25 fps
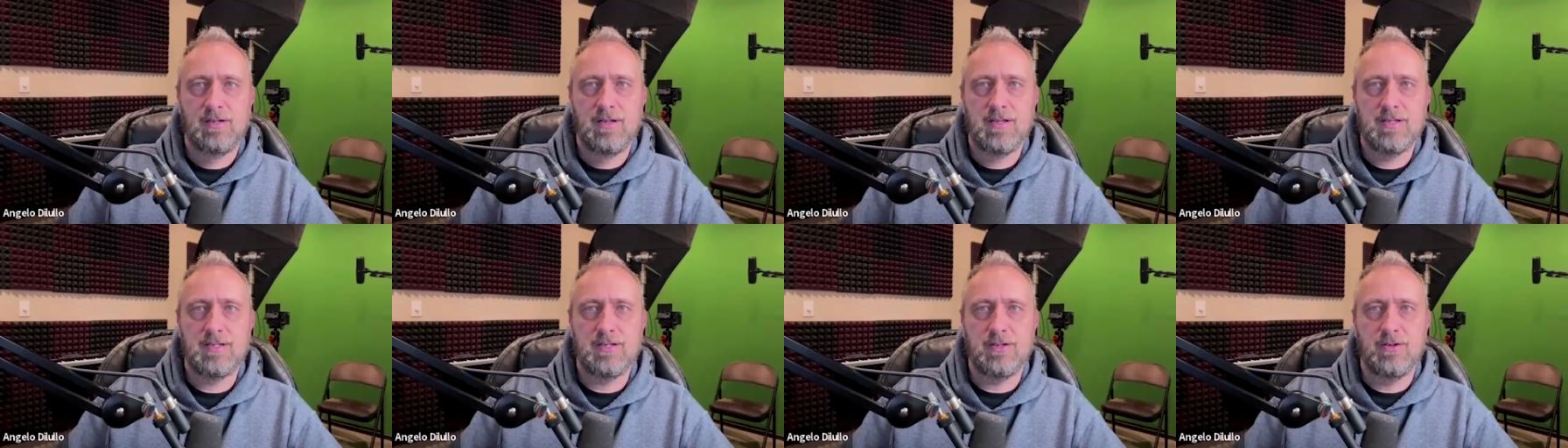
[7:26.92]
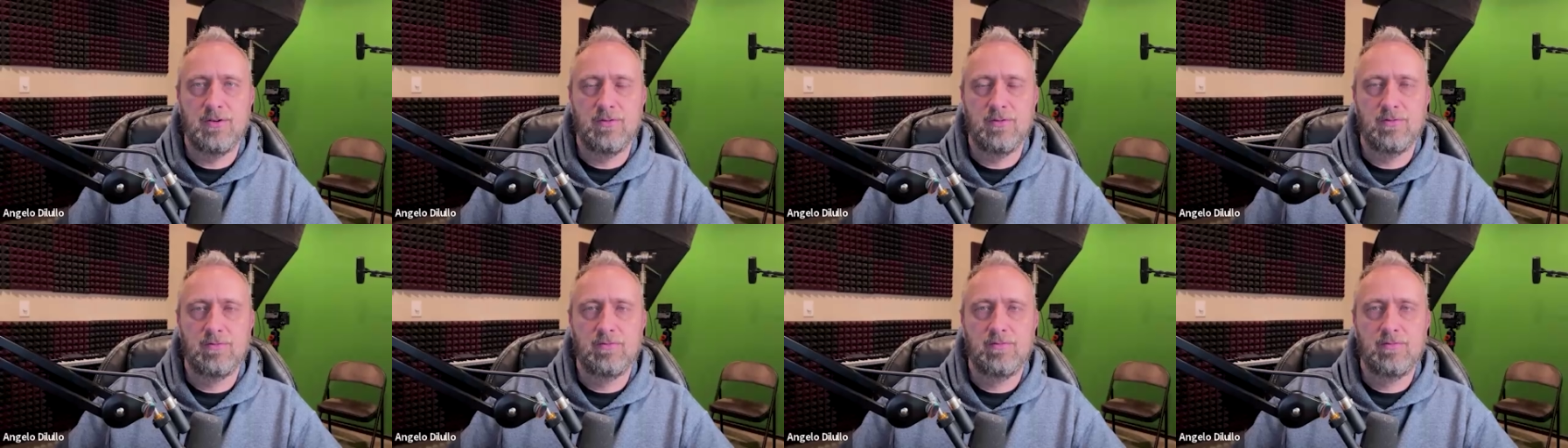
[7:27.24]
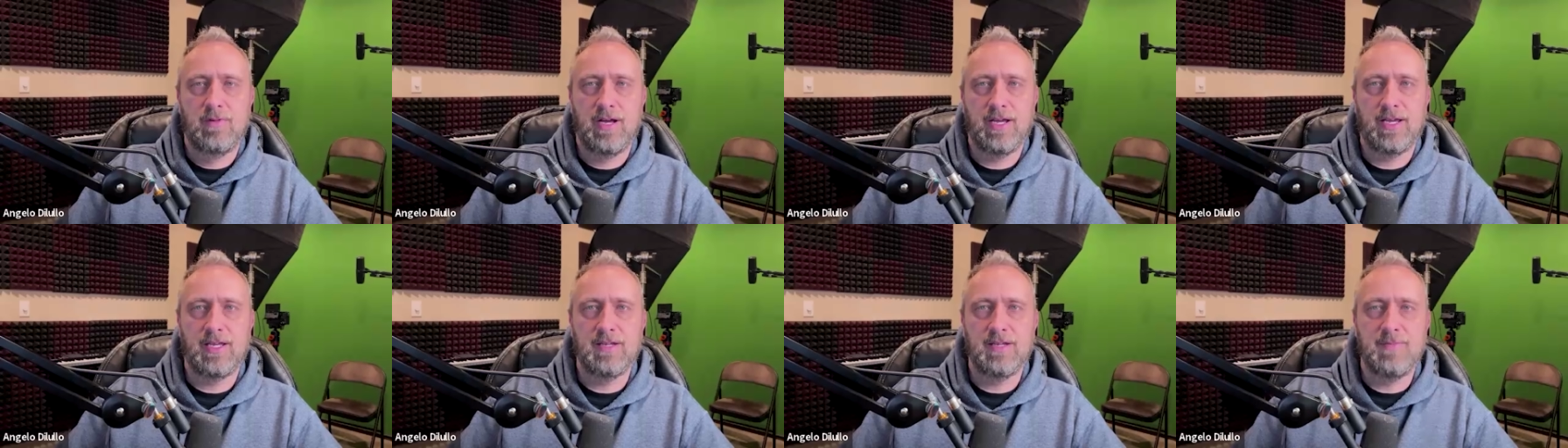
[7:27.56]
So
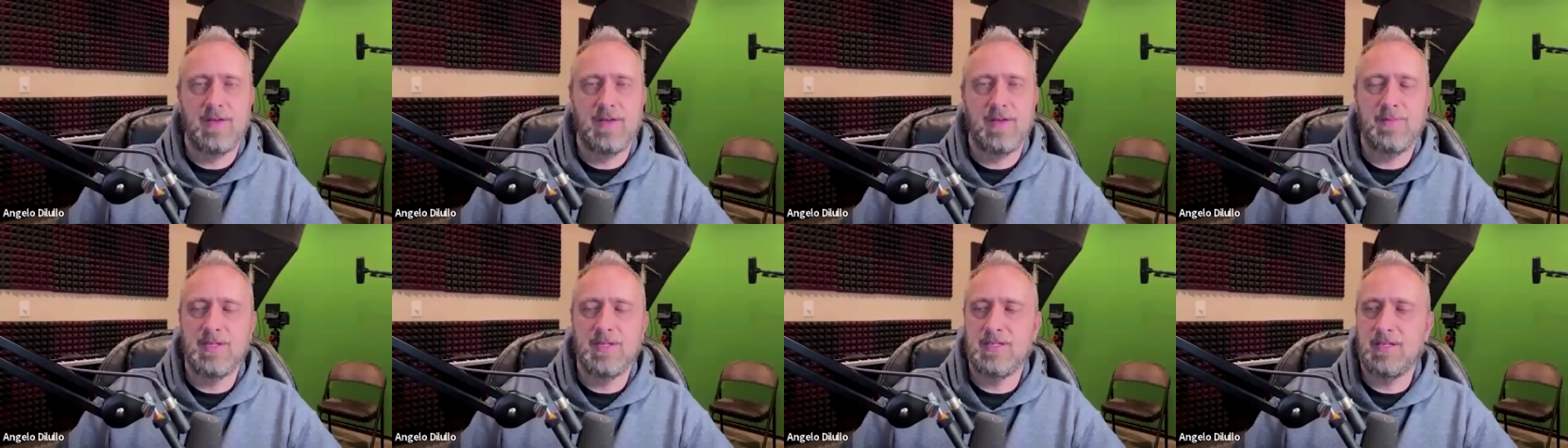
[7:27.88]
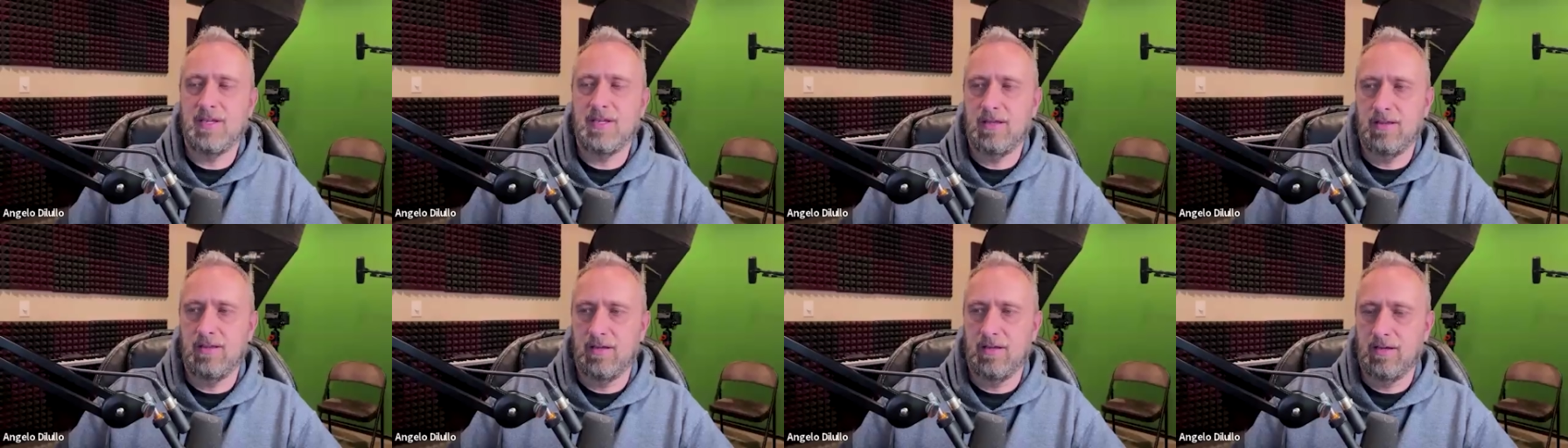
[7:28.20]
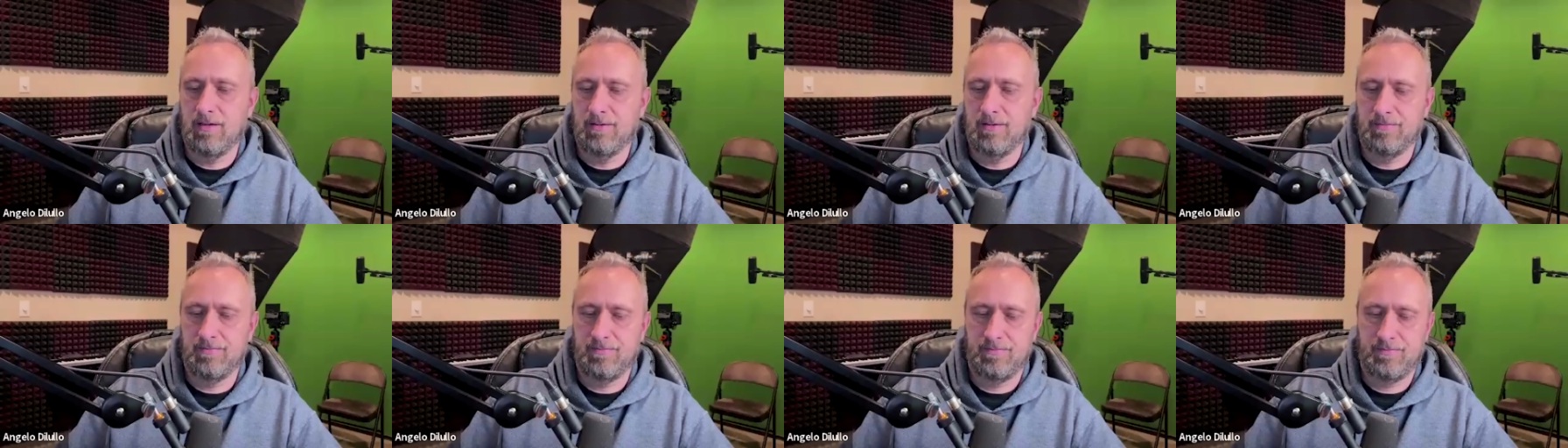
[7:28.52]
I could maybe say
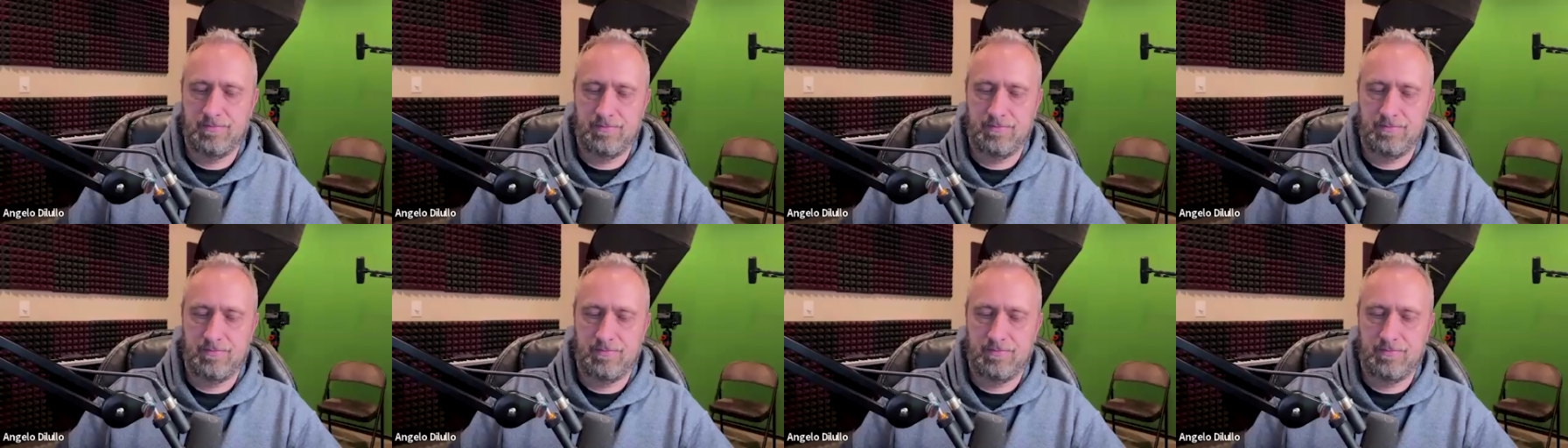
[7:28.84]
the